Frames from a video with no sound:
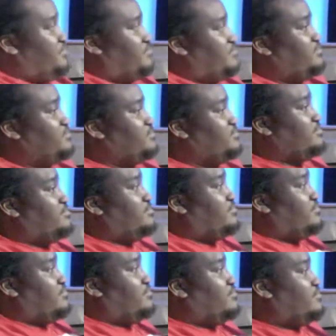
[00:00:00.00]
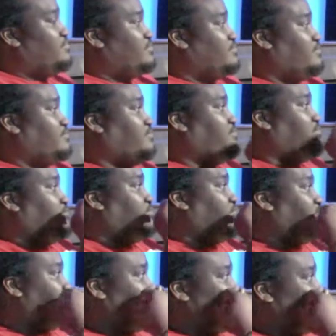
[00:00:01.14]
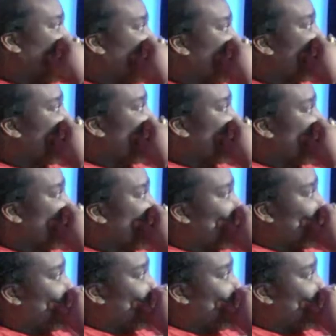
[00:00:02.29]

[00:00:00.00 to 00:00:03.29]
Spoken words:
I don't think I can do the work for